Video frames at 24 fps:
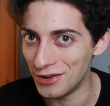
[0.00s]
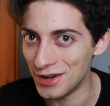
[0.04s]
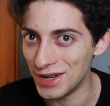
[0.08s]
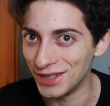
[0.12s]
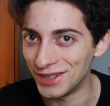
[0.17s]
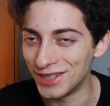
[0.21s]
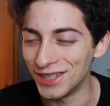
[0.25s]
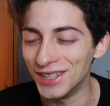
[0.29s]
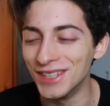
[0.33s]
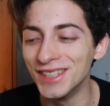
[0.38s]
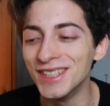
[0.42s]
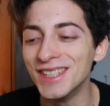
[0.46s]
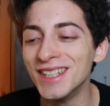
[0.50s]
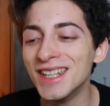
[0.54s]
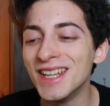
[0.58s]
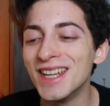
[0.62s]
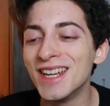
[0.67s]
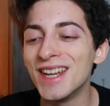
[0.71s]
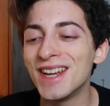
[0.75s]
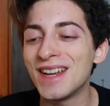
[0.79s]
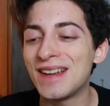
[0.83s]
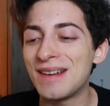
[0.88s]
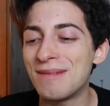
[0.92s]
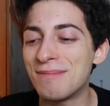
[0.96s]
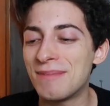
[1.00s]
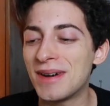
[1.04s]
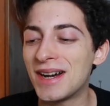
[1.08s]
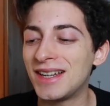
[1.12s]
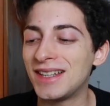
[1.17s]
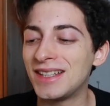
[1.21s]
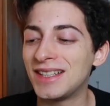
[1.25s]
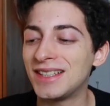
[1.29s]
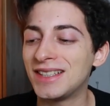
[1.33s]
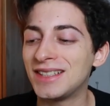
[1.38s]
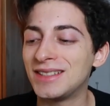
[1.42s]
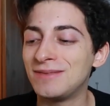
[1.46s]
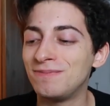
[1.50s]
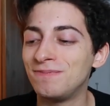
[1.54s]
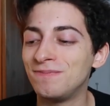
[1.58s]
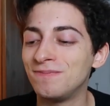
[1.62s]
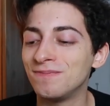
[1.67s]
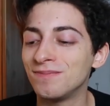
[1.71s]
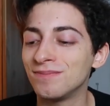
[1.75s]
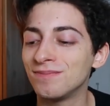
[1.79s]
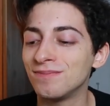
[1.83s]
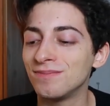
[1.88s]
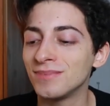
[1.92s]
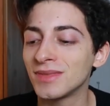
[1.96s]
the reason. But
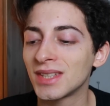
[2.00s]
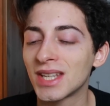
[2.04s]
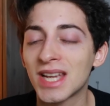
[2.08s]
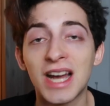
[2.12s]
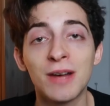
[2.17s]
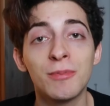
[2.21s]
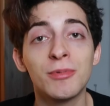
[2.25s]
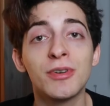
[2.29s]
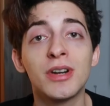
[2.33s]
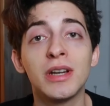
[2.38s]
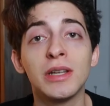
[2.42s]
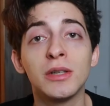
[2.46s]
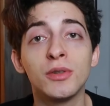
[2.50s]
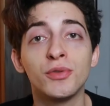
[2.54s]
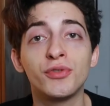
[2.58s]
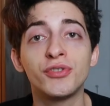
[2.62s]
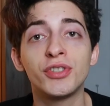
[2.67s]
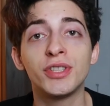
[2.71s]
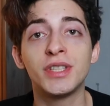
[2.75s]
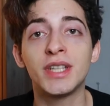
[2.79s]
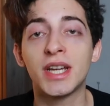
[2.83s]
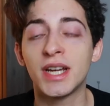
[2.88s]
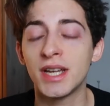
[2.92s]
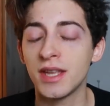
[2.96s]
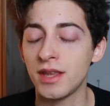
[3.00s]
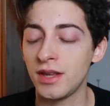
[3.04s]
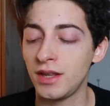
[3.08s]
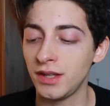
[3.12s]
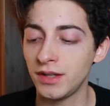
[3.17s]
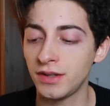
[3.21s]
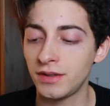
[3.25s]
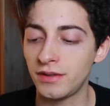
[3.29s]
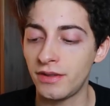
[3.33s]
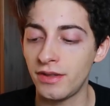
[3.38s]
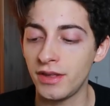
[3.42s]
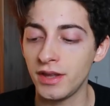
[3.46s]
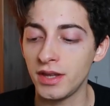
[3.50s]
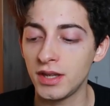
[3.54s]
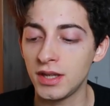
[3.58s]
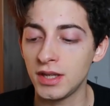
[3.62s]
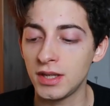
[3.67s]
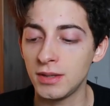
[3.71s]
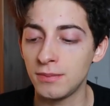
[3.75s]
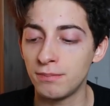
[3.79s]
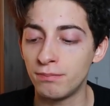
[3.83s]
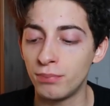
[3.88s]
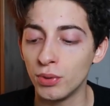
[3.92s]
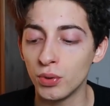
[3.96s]
um, Camera Lucida is
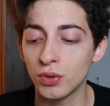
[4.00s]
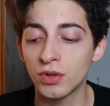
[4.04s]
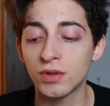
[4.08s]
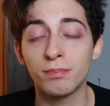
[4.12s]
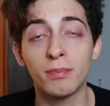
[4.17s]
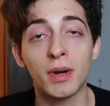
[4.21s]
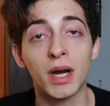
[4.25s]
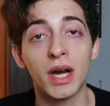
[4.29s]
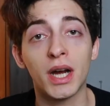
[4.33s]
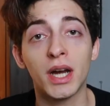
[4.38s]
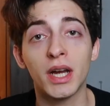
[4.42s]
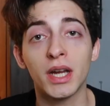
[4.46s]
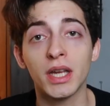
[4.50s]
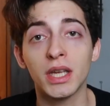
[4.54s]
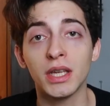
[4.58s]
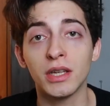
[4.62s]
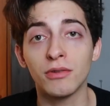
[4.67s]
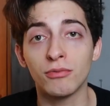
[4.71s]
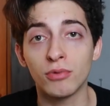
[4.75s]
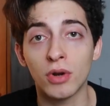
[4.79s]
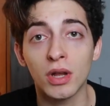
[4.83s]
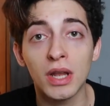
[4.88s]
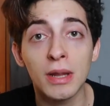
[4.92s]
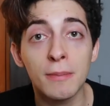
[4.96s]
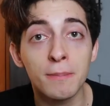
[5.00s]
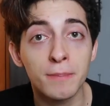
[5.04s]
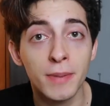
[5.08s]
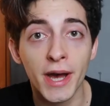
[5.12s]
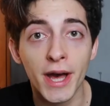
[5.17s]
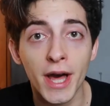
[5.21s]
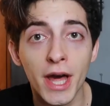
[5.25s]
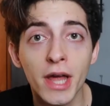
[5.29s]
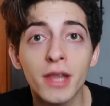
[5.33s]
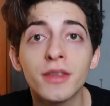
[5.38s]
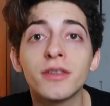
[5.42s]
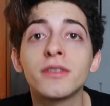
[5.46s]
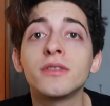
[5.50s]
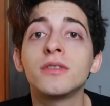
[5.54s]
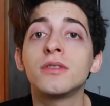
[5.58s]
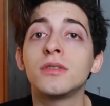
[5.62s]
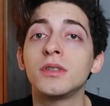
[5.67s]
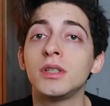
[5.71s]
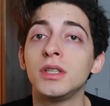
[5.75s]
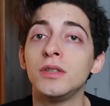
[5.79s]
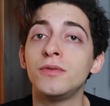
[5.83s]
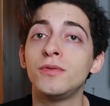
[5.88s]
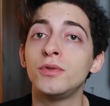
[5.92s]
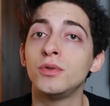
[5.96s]
the book by Roland Barthes.
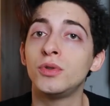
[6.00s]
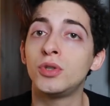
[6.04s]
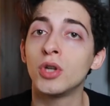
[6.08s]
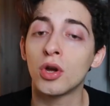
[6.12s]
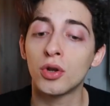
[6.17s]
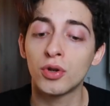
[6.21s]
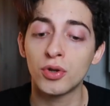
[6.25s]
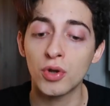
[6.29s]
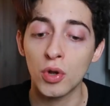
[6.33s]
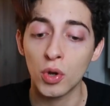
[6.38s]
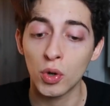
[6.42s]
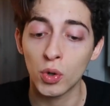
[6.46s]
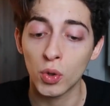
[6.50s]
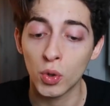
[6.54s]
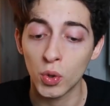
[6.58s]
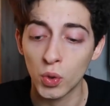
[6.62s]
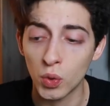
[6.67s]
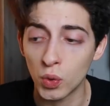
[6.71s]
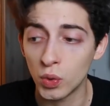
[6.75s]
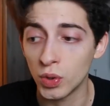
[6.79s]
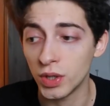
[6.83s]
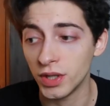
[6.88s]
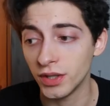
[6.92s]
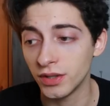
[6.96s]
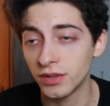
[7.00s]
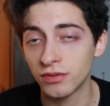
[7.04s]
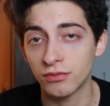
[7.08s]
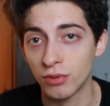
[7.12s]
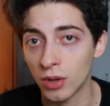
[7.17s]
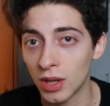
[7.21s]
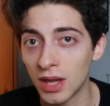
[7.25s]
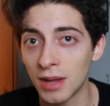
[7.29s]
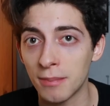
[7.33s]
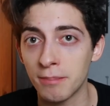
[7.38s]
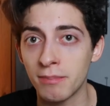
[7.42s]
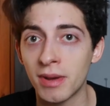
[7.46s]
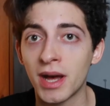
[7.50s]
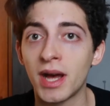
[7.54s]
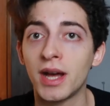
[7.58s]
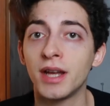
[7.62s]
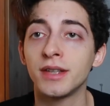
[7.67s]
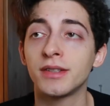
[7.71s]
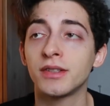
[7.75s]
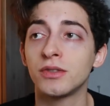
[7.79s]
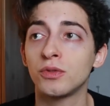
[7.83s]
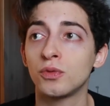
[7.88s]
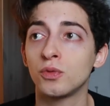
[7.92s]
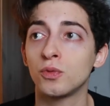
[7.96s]
If you don't know who is Roland
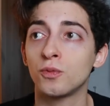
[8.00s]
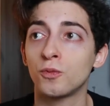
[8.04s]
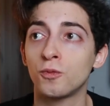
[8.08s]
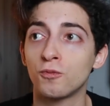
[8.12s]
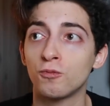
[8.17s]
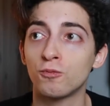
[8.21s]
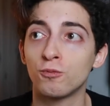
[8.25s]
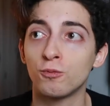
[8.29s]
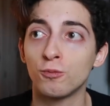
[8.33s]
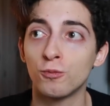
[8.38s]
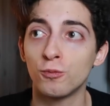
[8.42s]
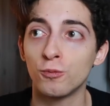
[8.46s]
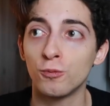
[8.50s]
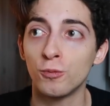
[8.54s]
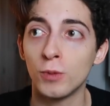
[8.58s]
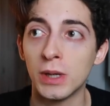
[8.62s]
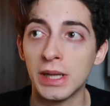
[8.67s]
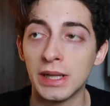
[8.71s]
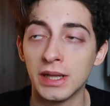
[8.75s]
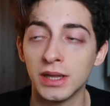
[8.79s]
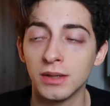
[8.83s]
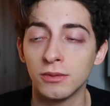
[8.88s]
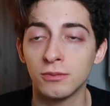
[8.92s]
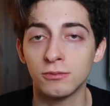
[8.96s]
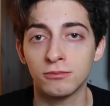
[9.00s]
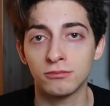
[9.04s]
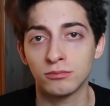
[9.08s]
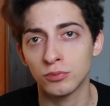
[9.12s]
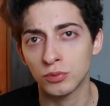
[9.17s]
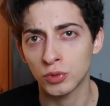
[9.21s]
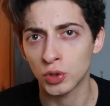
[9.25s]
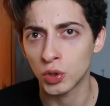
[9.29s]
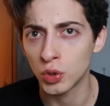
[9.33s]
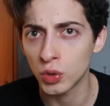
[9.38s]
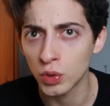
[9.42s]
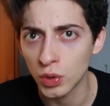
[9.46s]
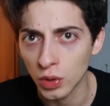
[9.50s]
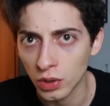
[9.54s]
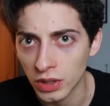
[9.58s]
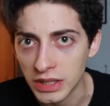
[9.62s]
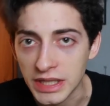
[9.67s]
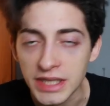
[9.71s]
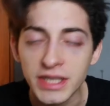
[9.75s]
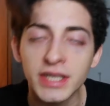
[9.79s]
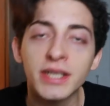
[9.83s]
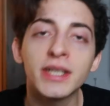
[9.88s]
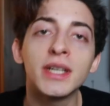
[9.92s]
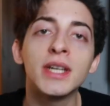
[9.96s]
Barthes, well,
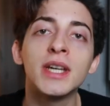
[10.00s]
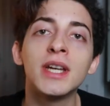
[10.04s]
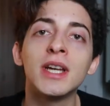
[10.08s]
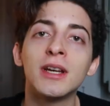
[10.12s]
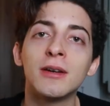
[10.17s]
Google it.